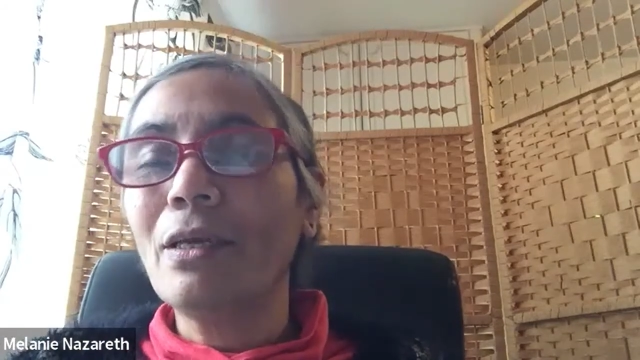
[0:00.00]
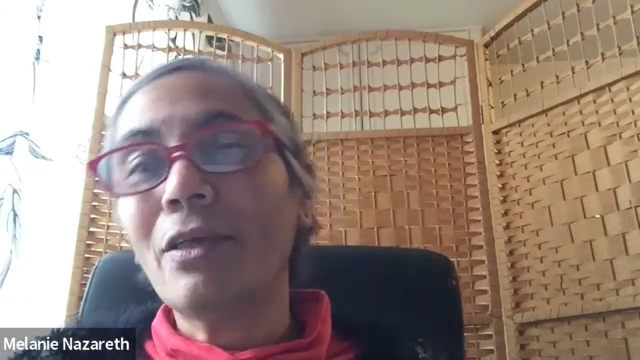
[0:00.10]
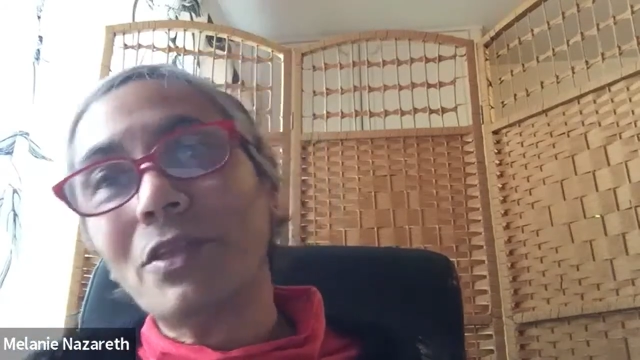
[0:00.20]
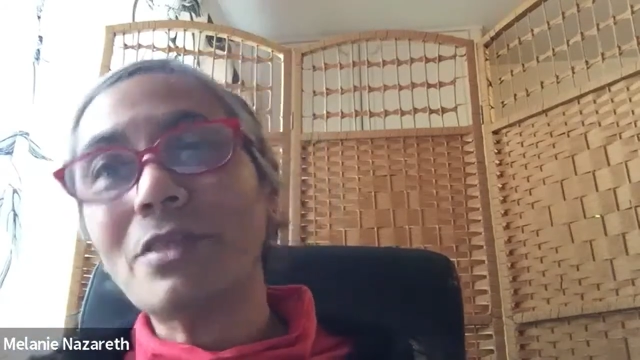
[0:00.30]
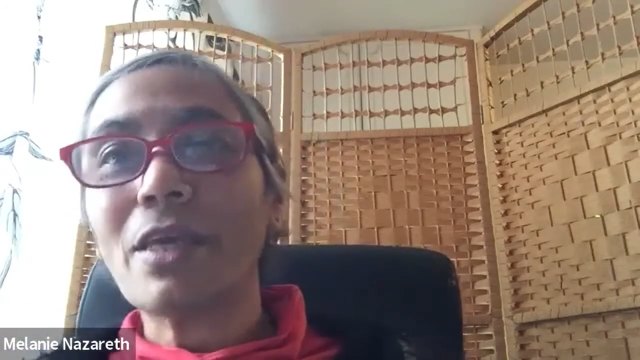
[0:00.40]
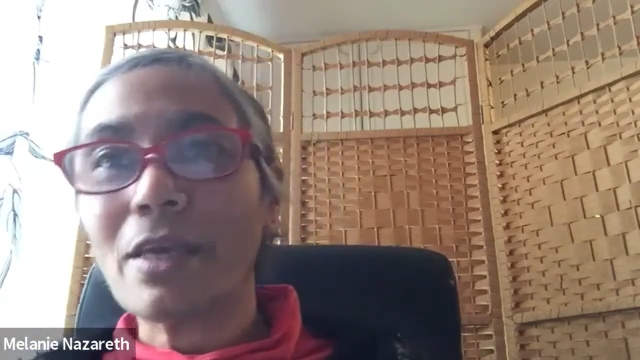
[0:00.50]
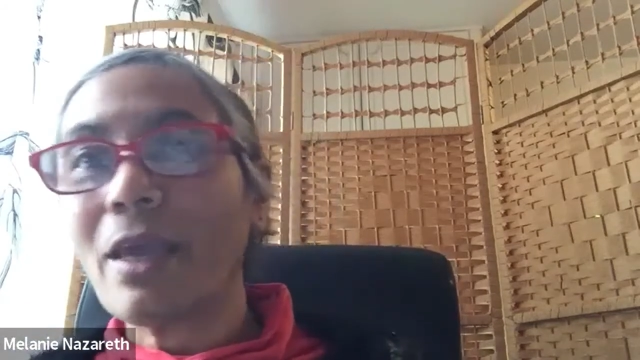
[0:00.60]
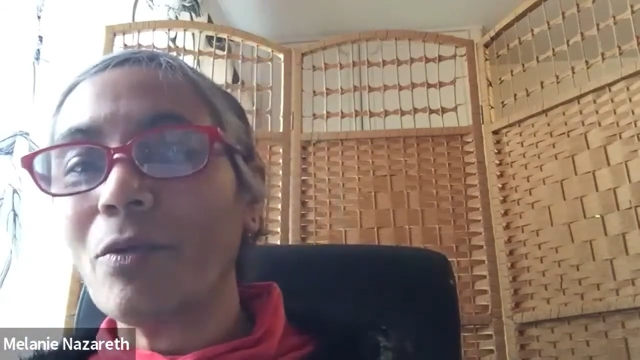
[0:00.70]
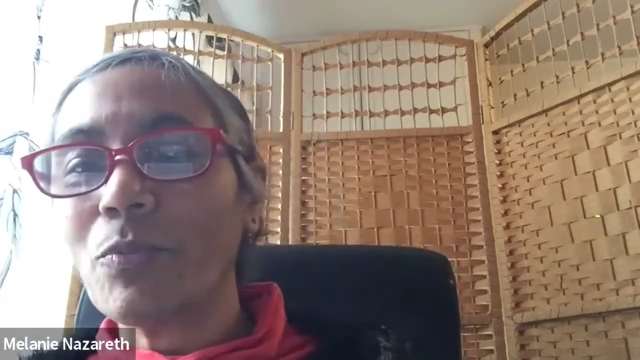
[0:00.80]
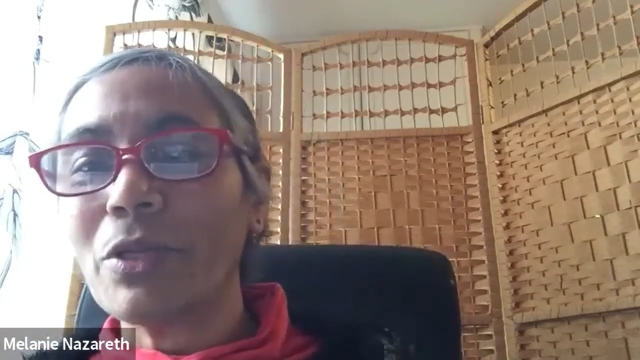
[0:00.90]
and then take
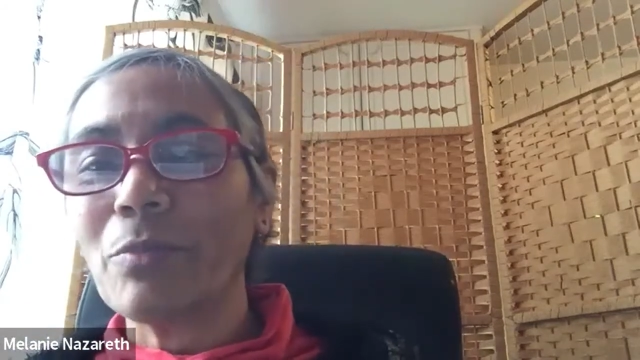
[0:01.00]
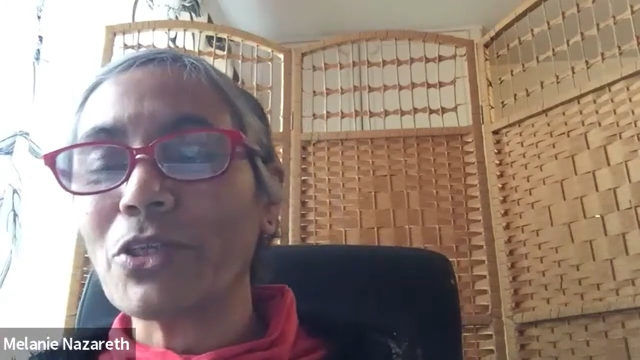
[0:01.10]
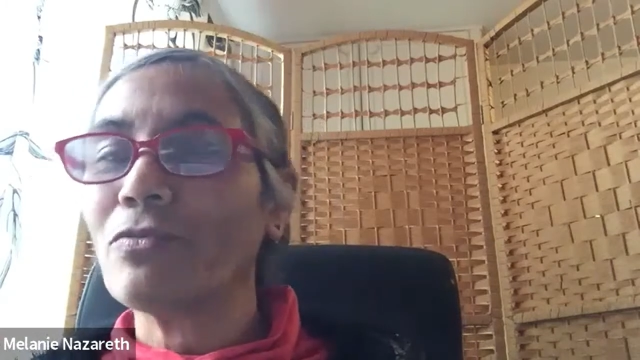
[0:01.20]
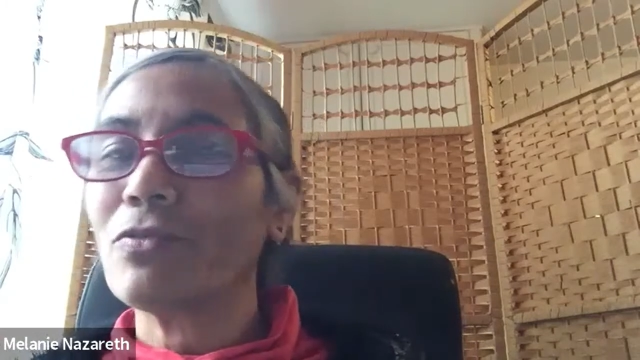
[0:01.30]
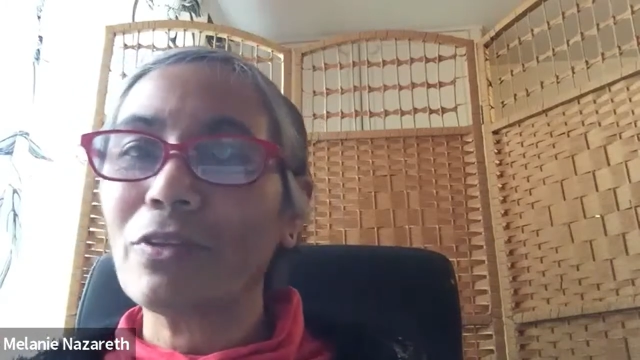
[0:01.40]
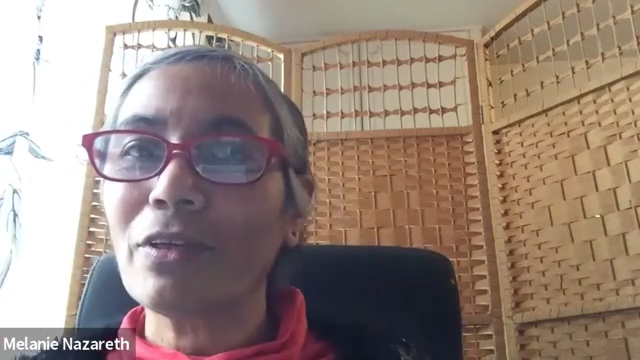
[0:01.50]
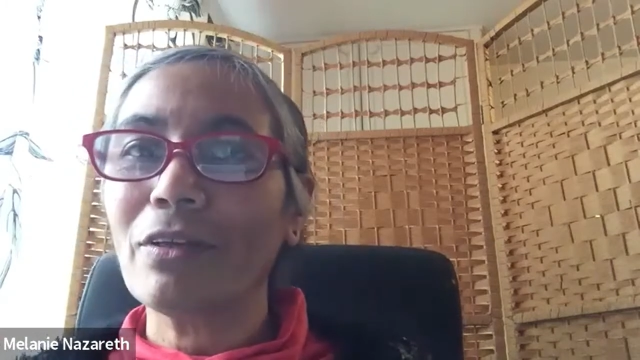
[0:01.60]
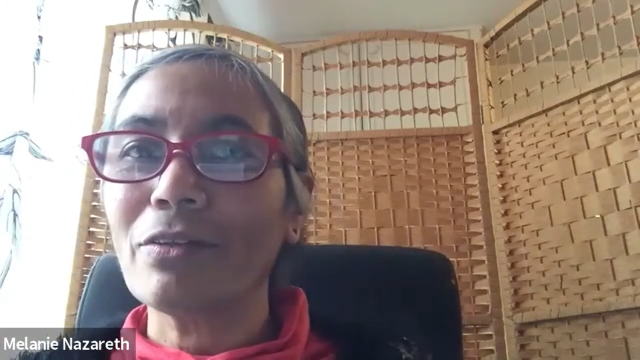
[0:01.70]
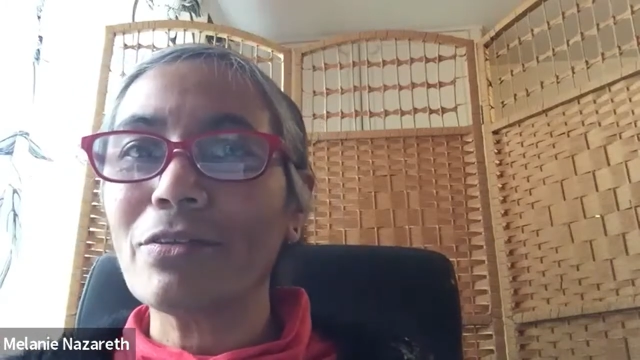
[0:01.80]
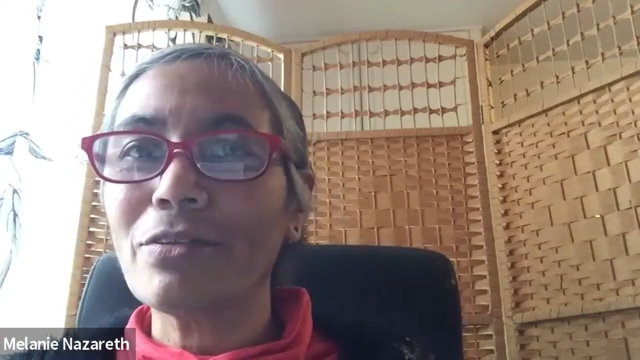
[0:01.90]
out pretty much everything
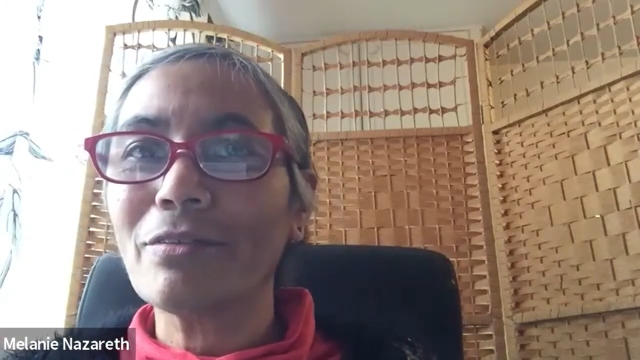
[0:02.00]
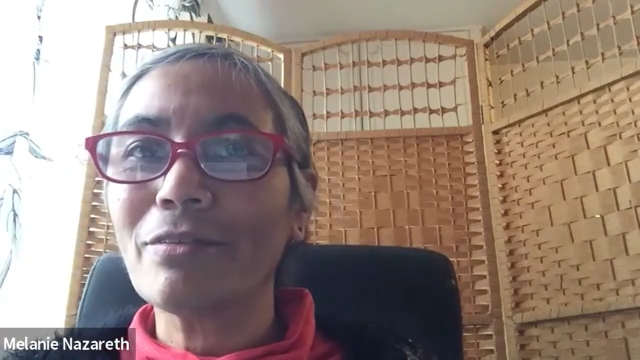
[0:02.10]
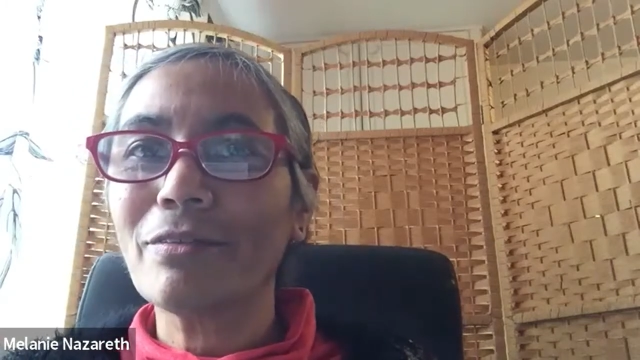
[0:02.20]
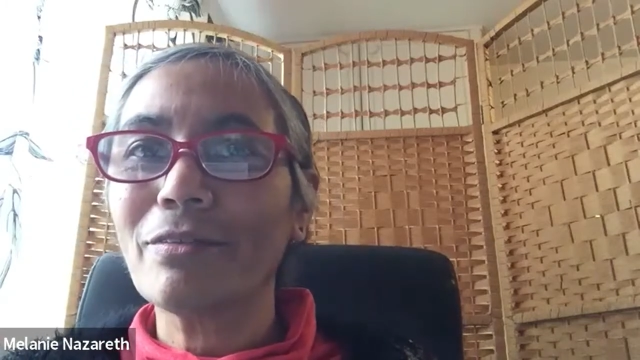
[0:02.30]
else.